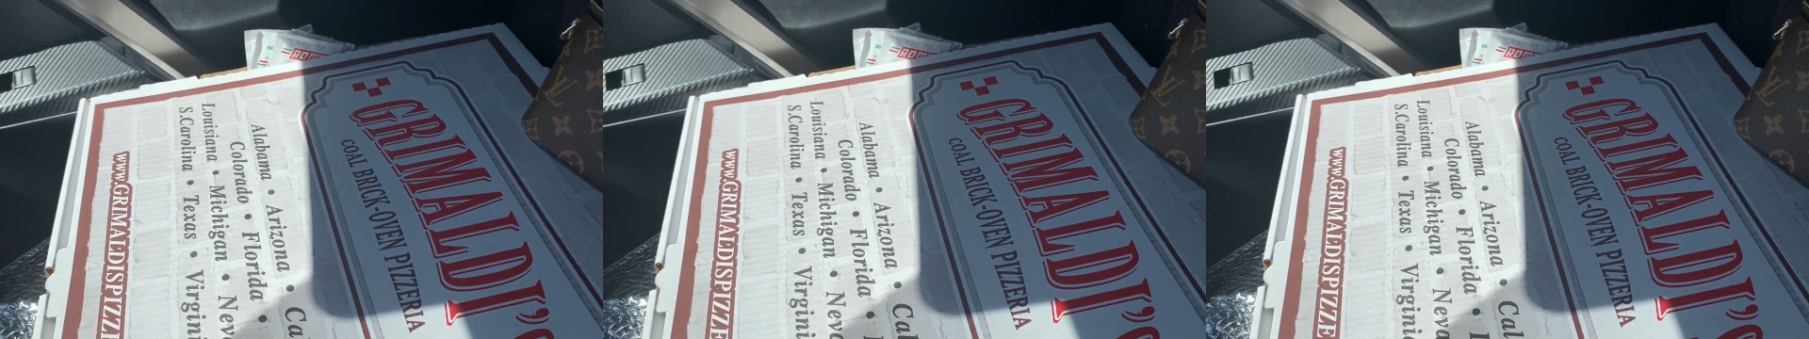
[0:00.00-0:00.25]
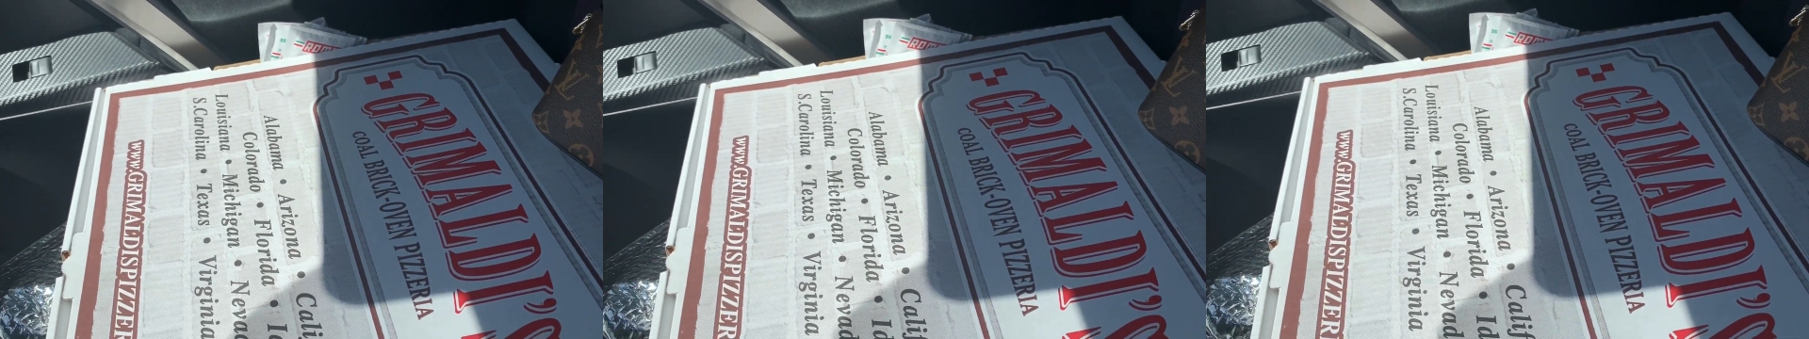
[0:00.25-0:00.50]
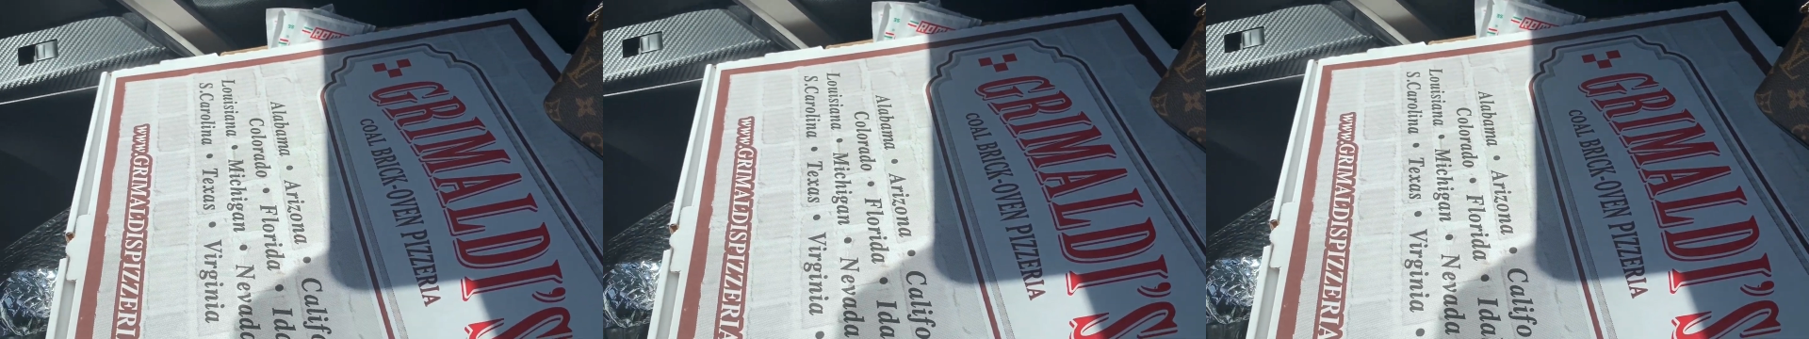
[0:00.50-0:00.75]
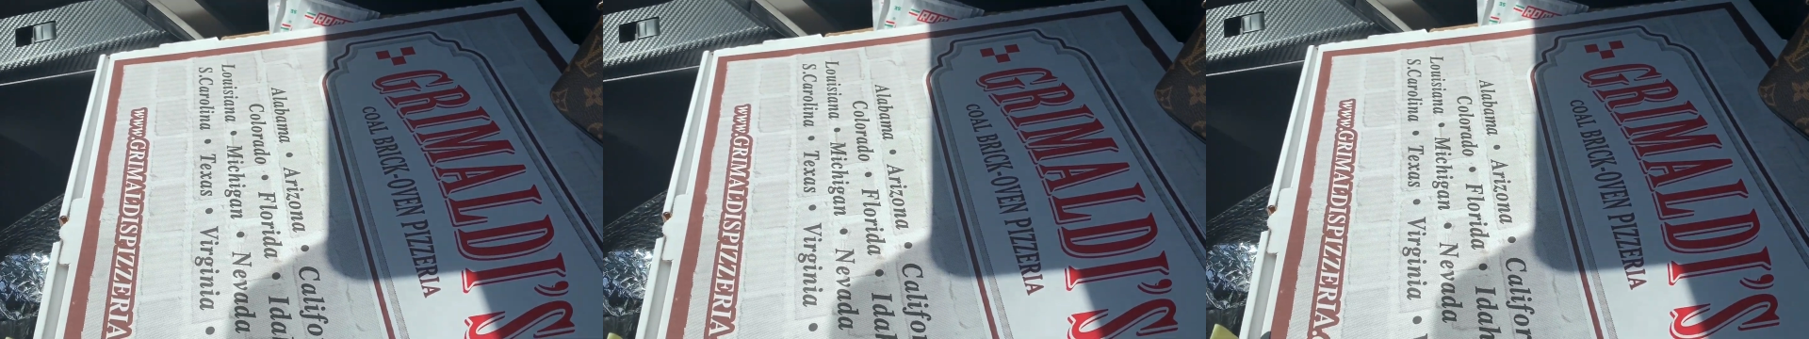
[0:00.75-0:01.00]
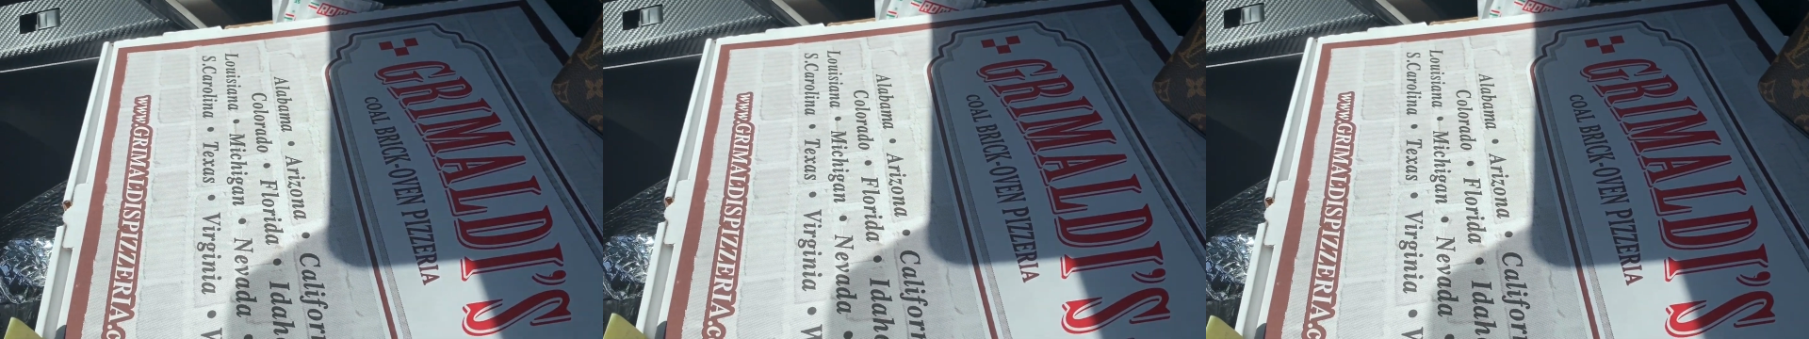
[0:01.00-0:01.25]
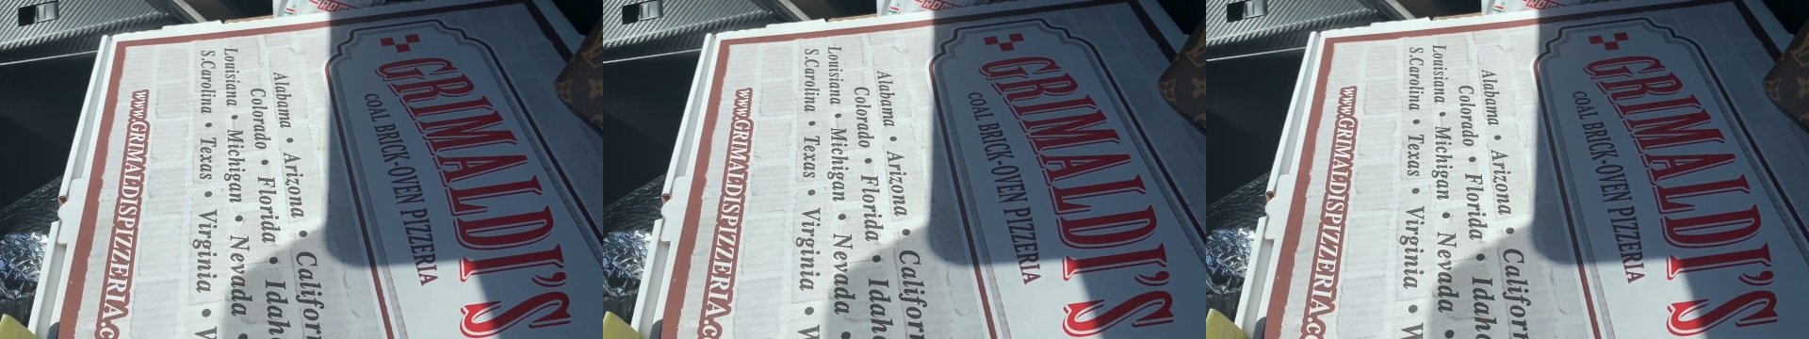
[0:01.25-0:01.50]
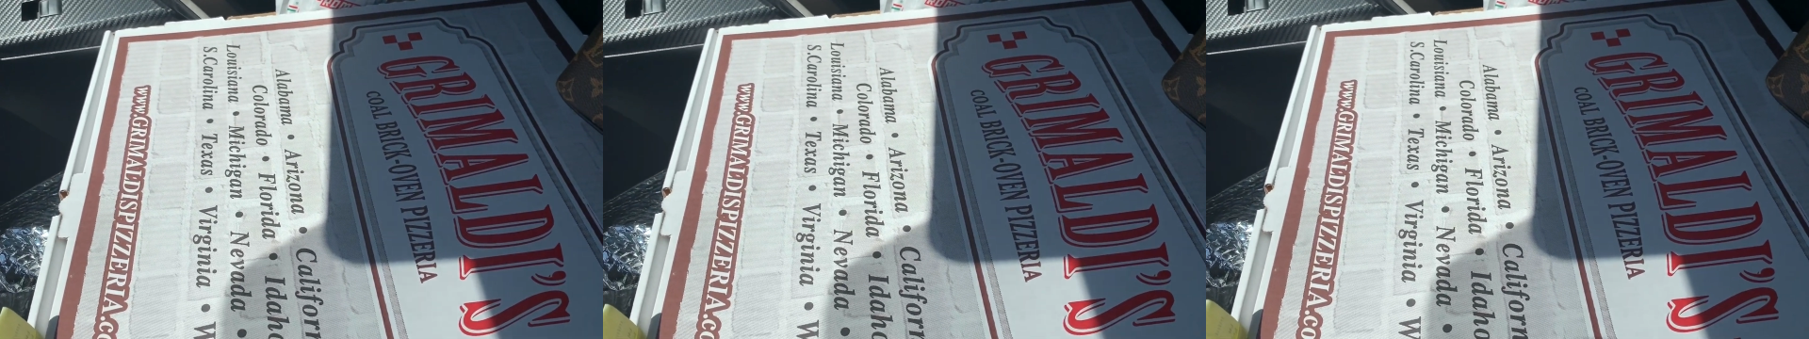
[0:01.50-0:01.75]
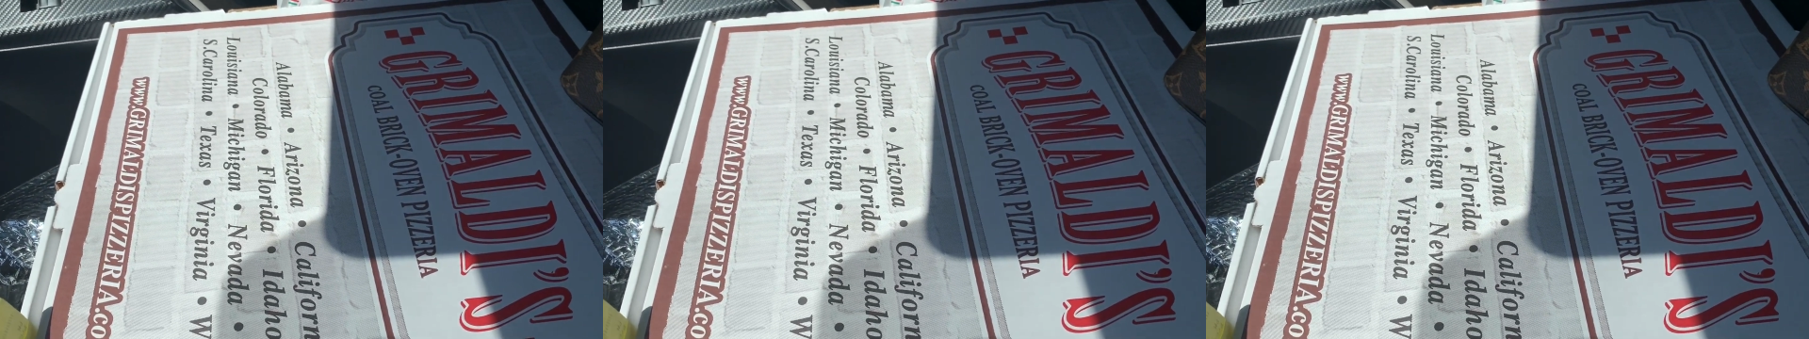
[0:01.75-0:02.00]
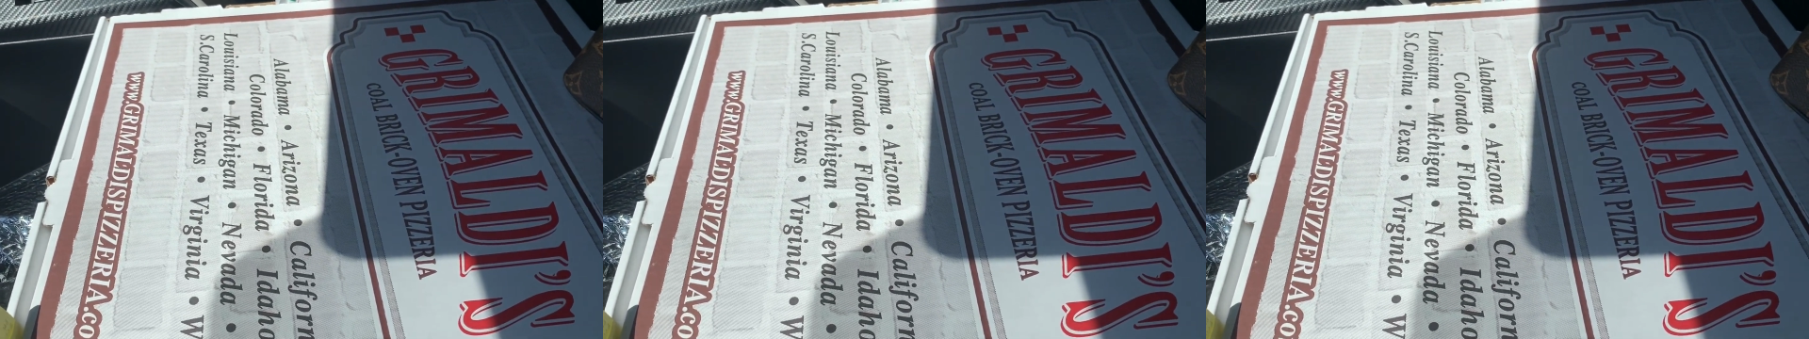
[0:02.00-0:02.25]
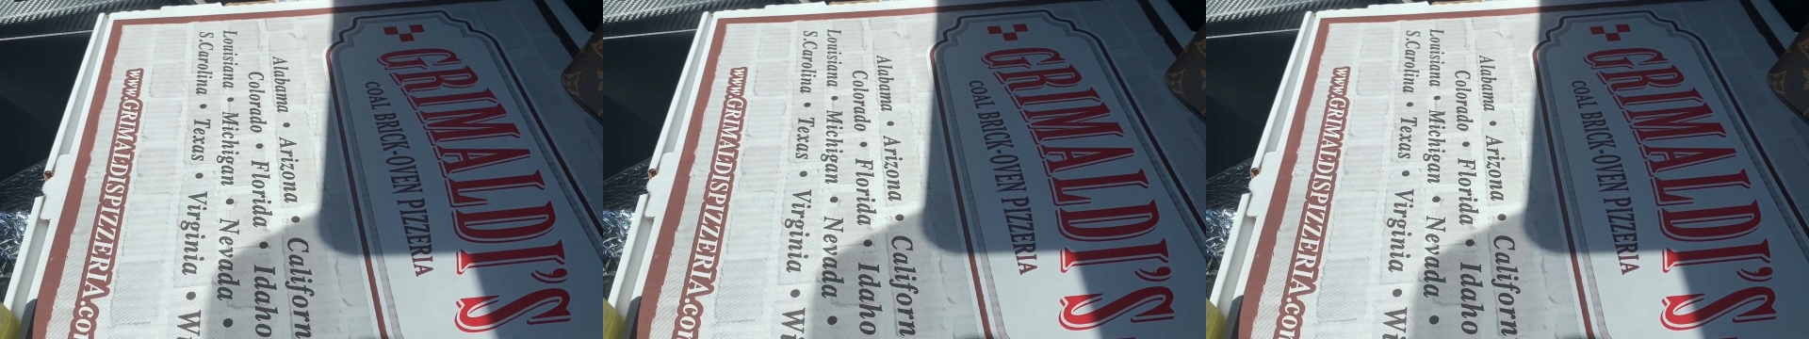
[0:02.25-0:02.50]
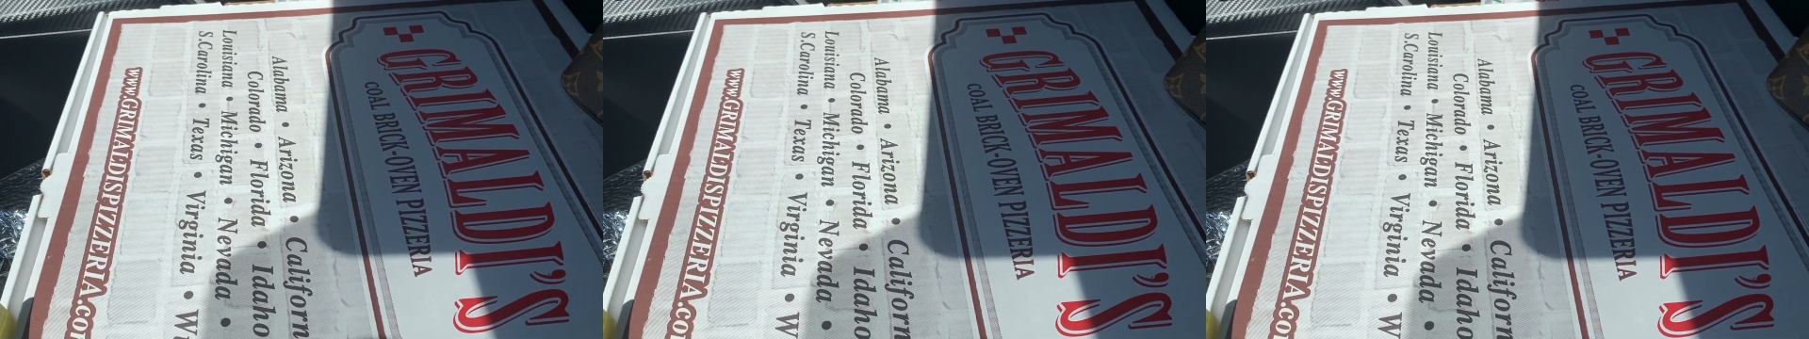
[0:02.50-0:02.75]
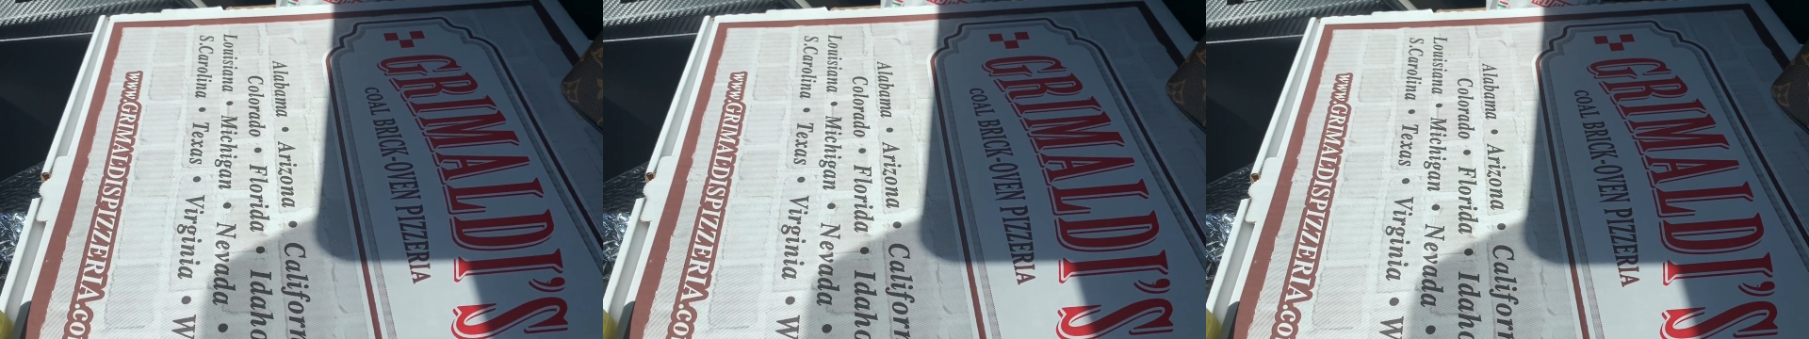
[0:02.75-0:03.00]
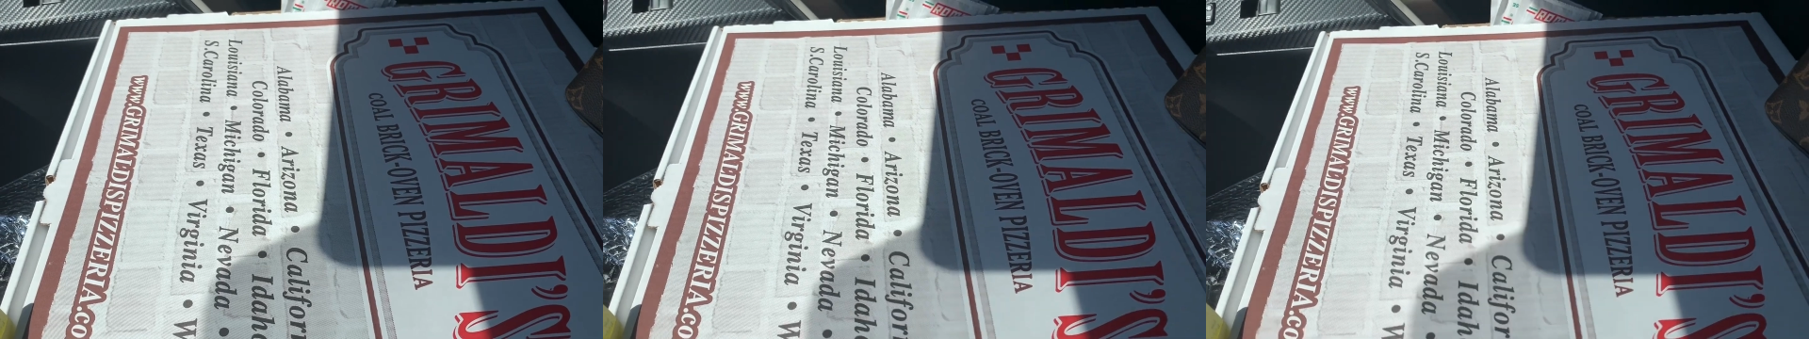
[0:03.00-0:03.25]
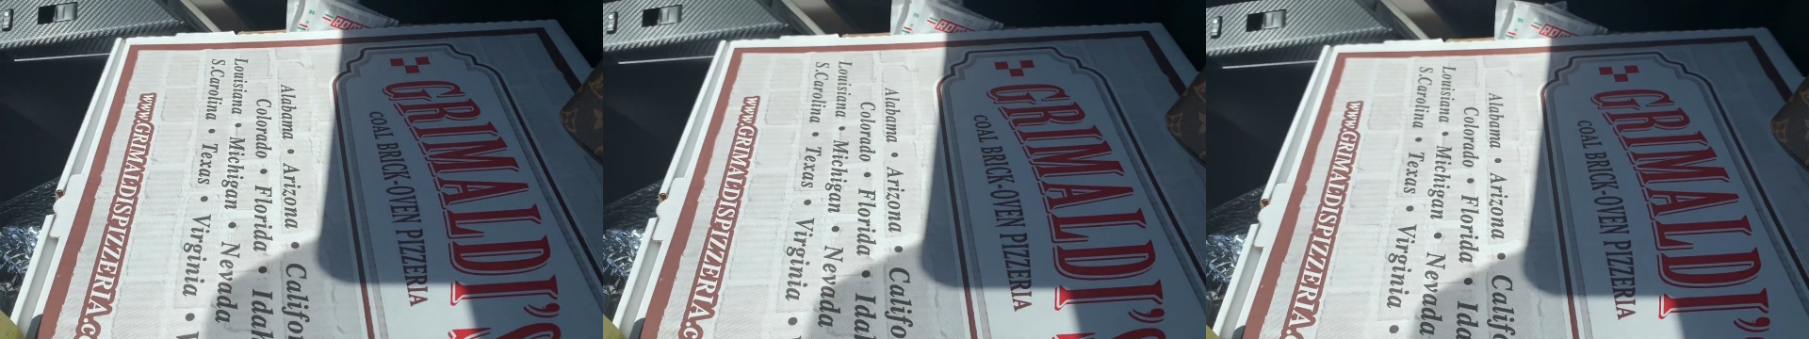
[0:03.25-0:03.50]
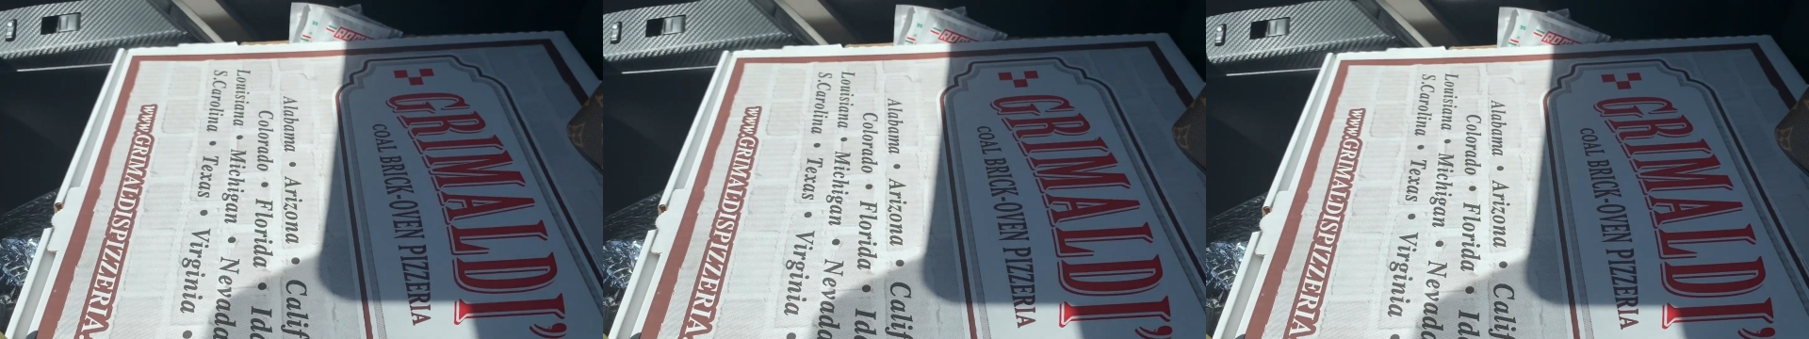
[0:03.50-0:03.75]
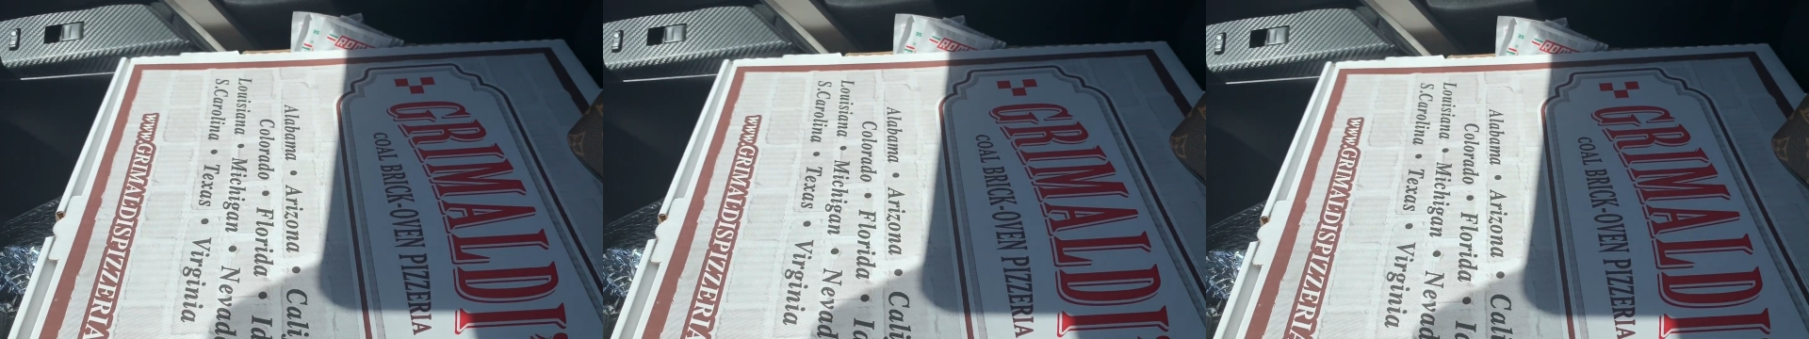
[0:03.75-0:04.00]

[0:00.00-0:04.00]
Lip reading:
No face is visible, so there are no lips to read.